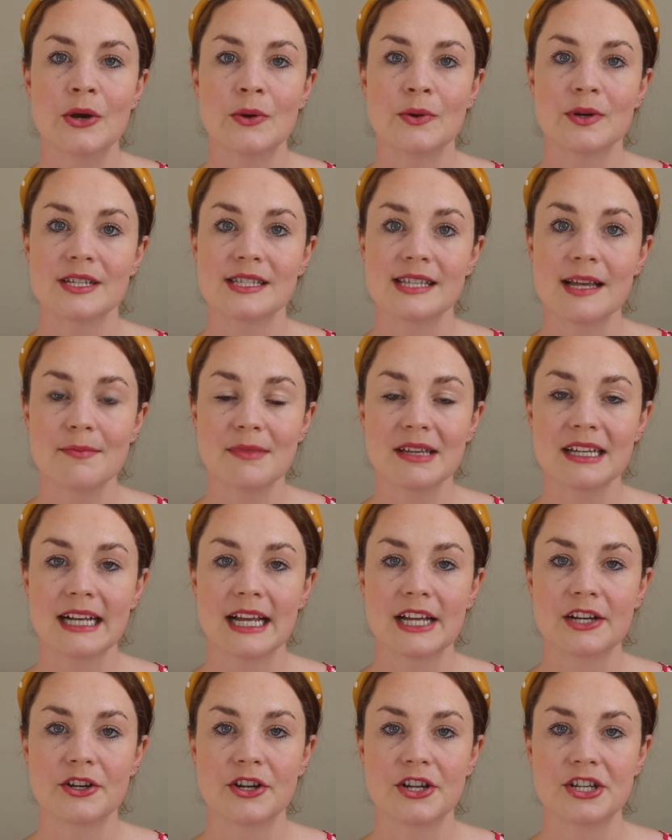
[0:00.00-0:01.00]
Whereas something
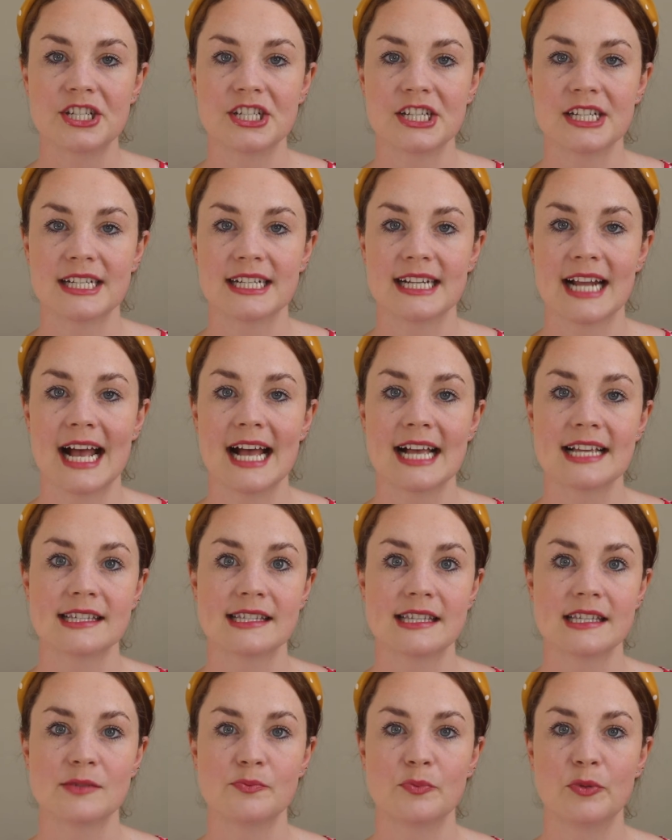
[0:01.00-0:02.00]
like Notion, it
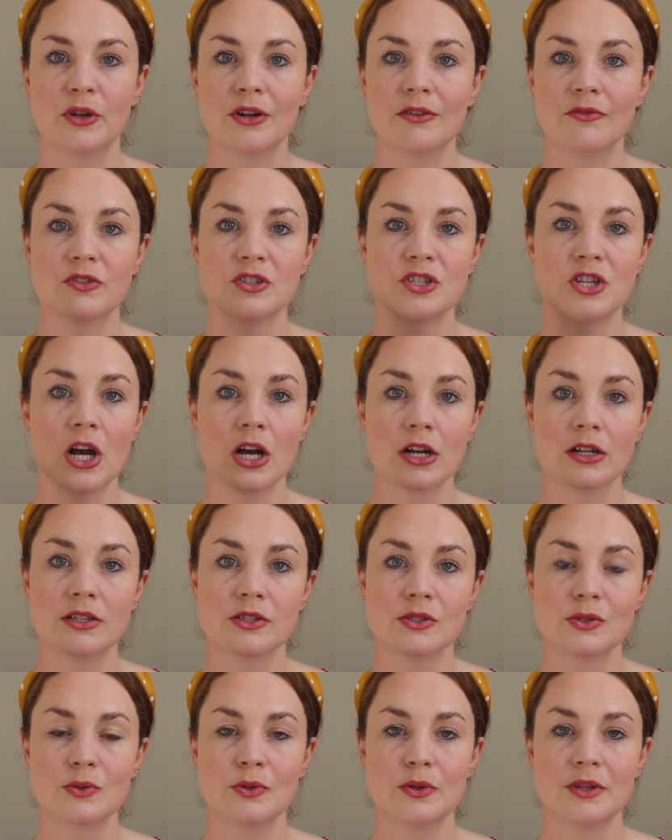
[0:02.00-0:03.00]
has this beautiful
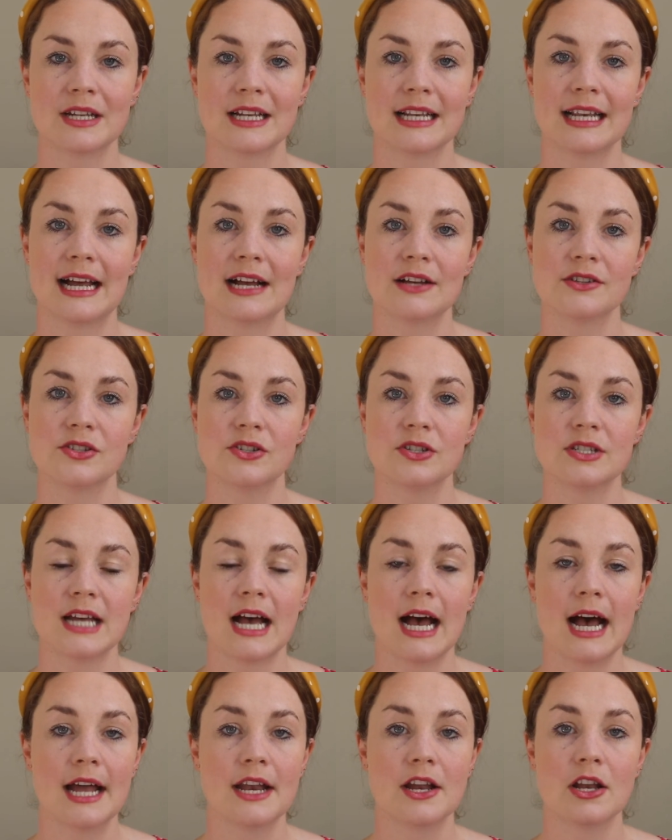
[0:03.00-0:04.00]
toggle tool that allows you to
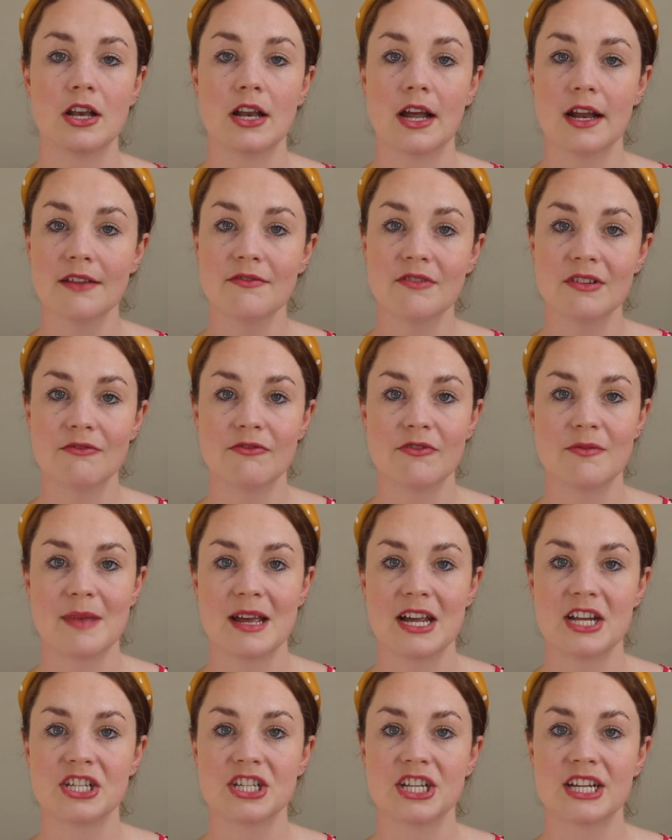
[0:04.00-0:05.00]
hide a lot of
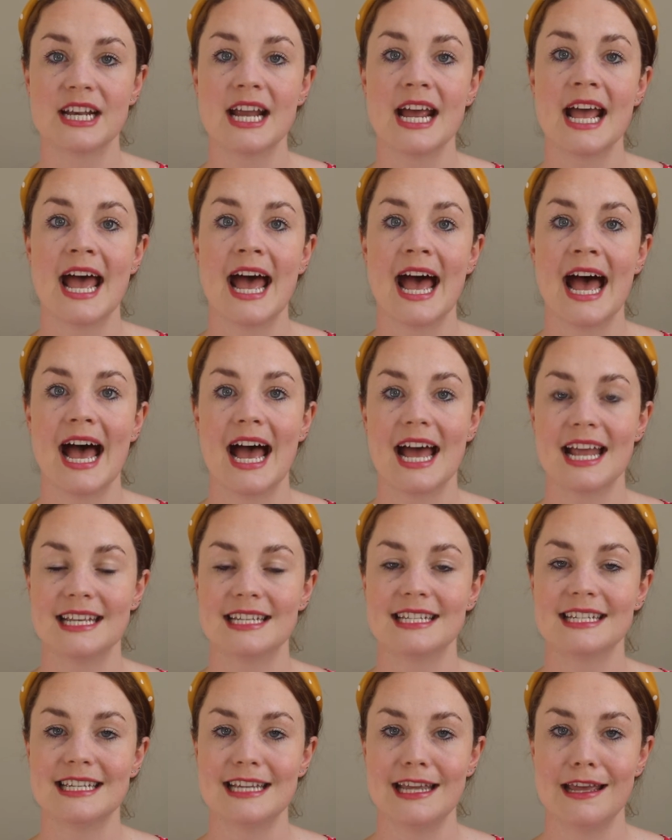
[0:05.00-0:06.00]
information
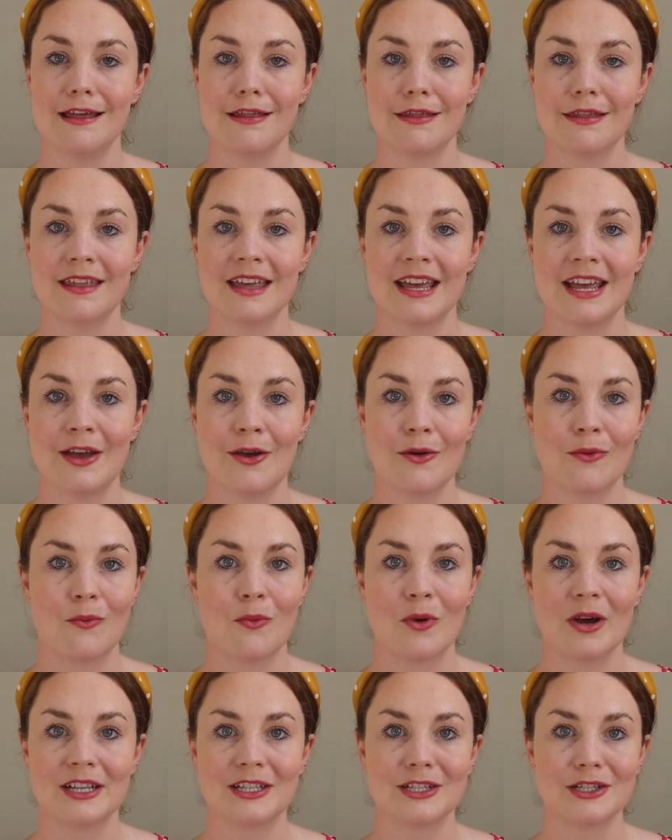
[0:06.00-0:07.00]
underneath
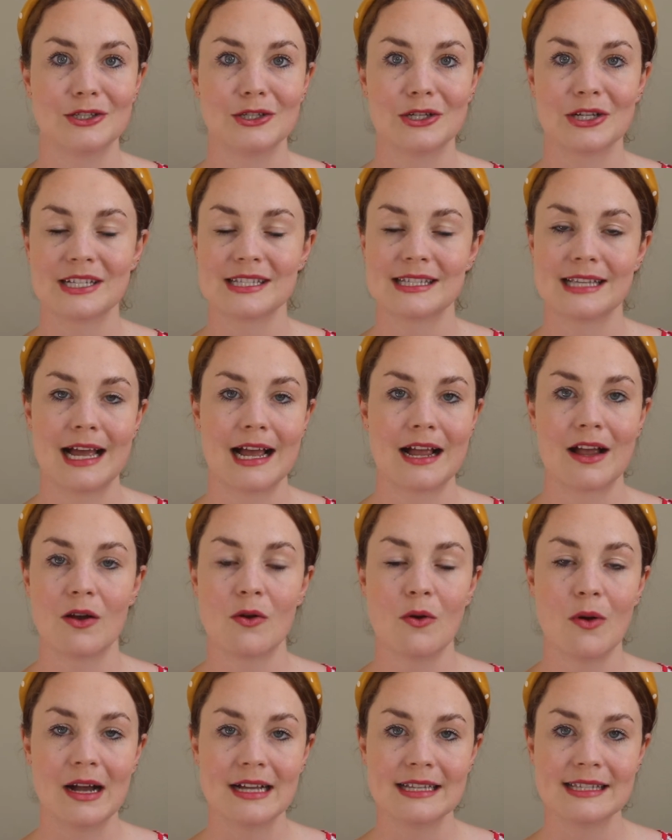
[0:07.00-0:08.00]
what looks like
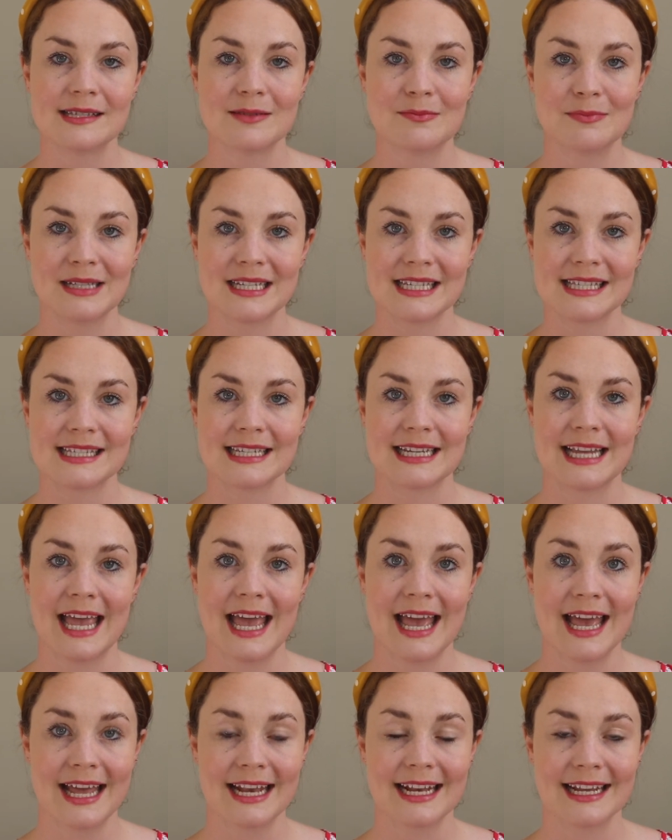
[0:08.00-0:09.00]
quite simplistic
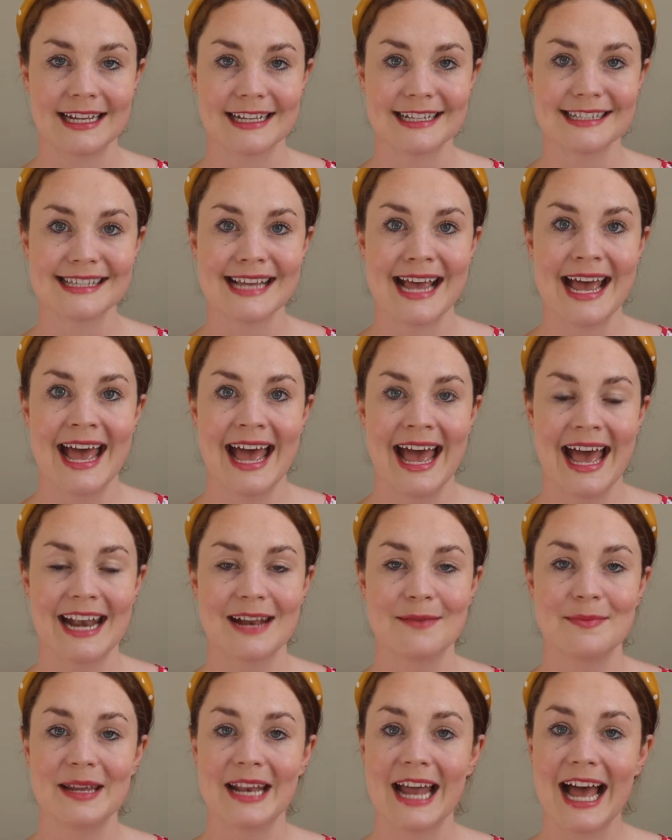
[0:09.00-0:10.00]
headings.
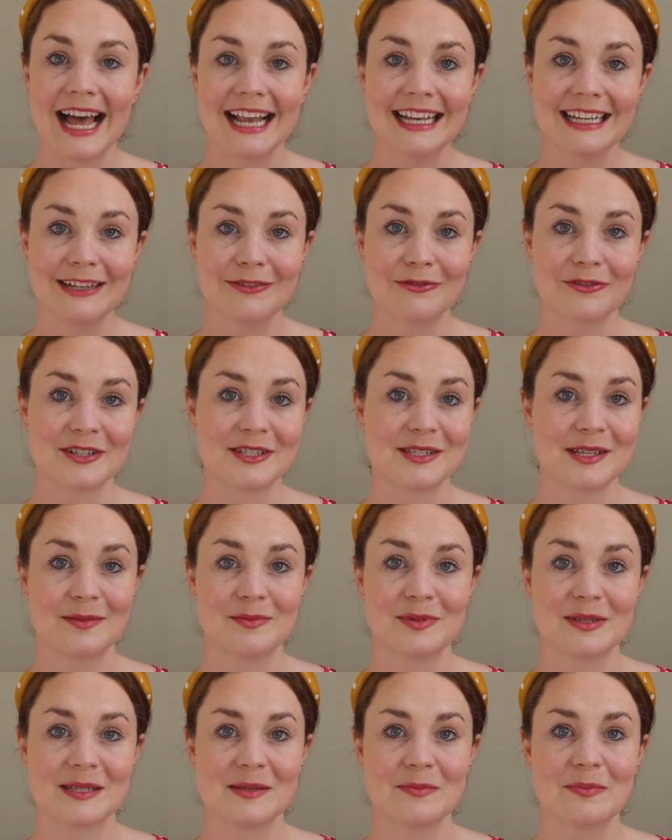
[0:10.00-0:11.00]
And I mean, Ali, for
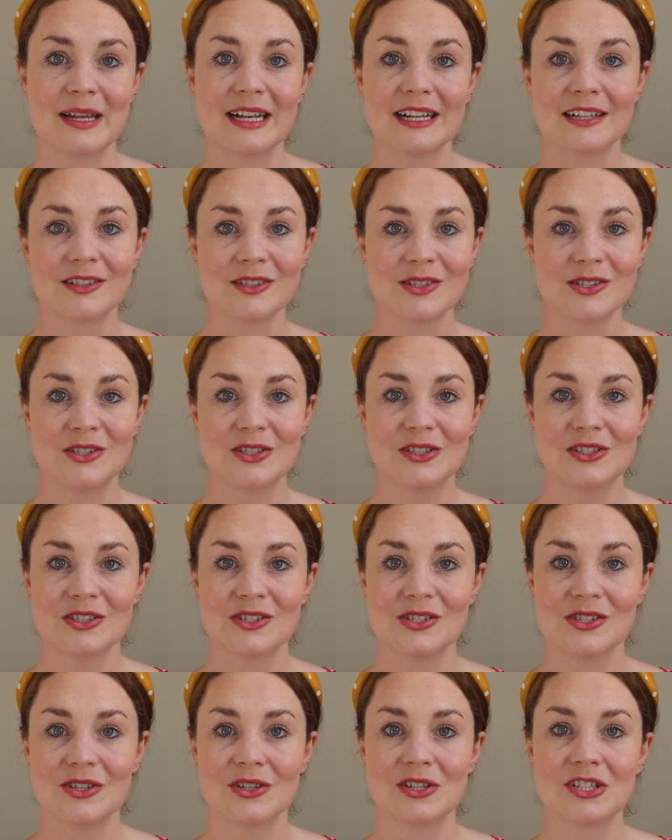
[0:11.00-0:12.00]
example, is a medical
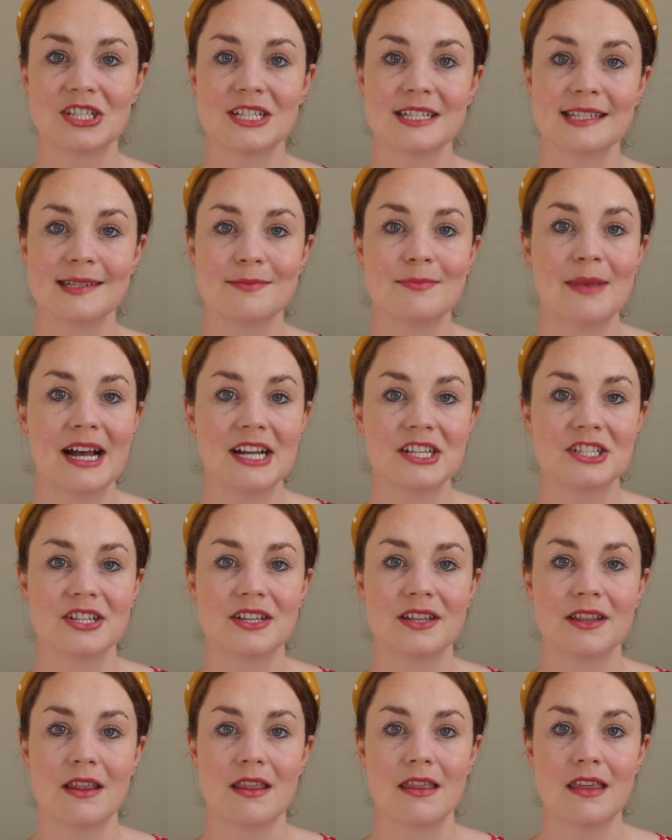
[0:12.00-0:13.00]
student, so you can just
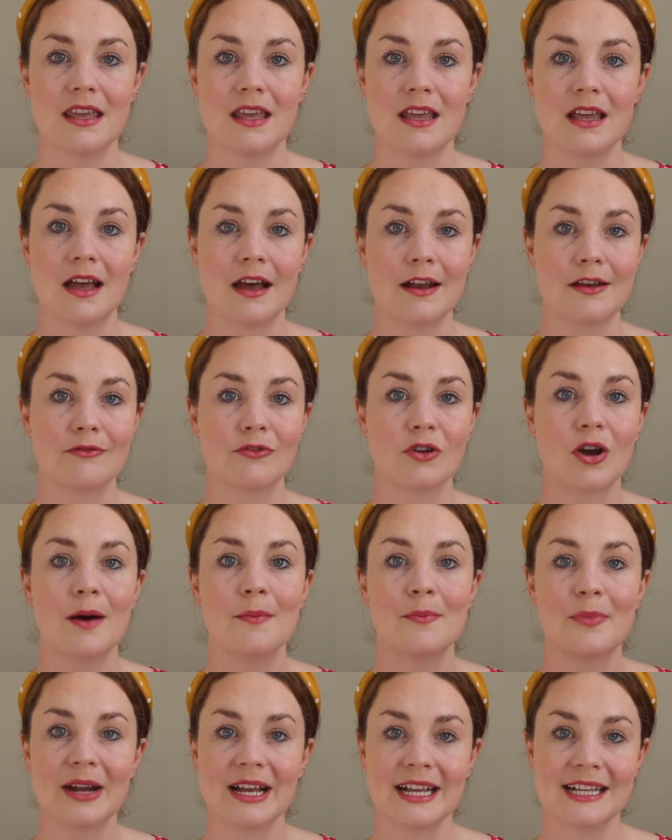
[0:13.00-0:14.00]
imagine the kind of
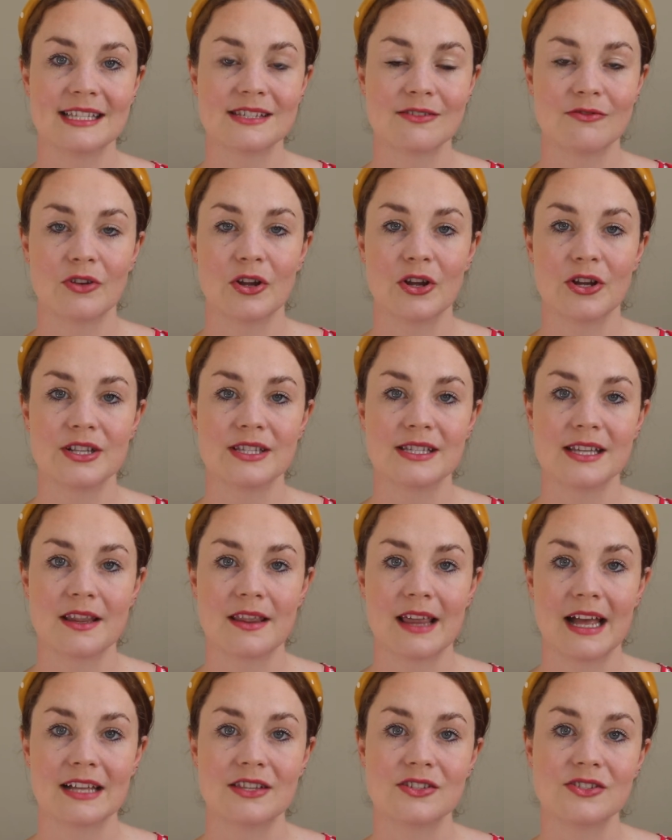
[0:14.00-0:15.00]
comprehensive notes
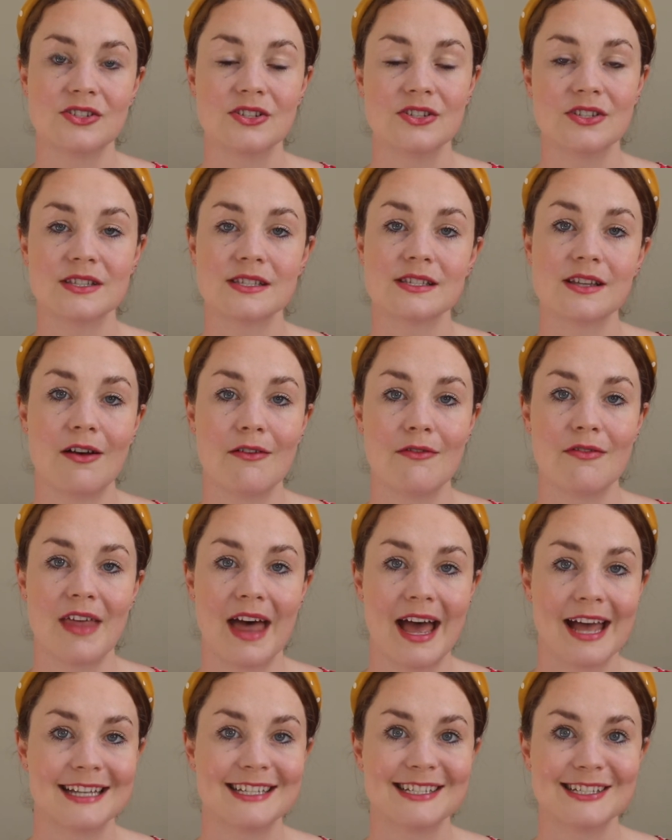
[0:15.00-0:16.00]
that students of
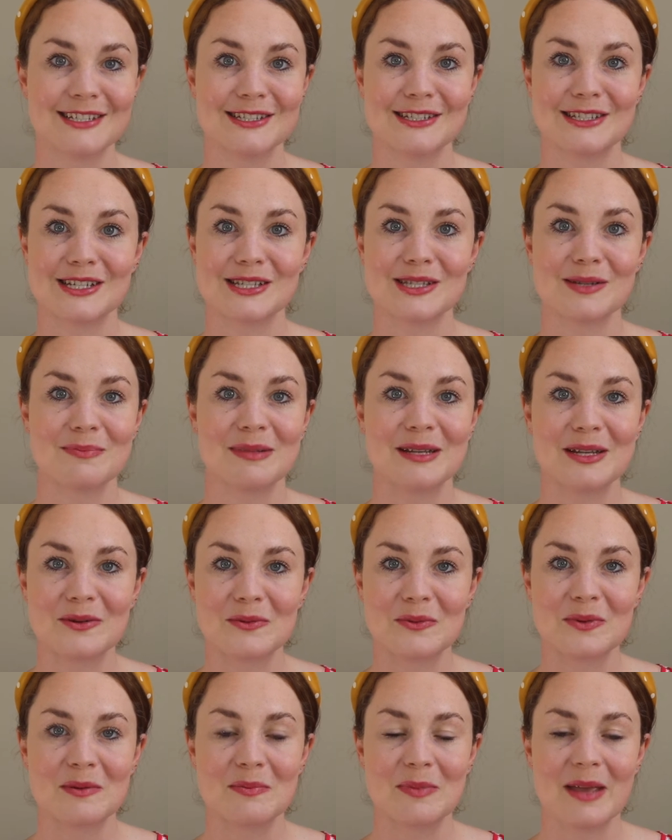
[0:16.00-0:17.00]
that
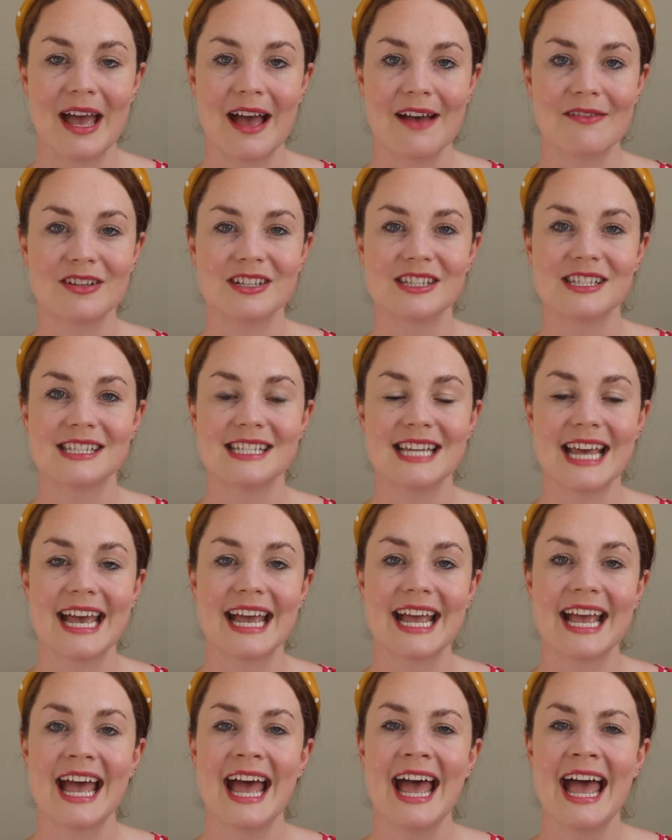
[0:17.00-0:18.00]
discipline would be having to
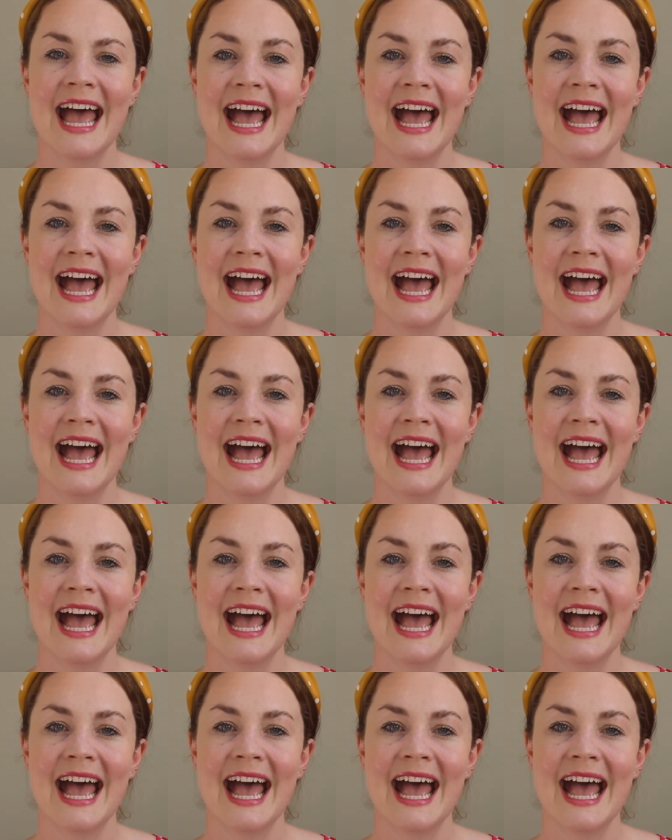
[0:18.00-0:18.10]
take.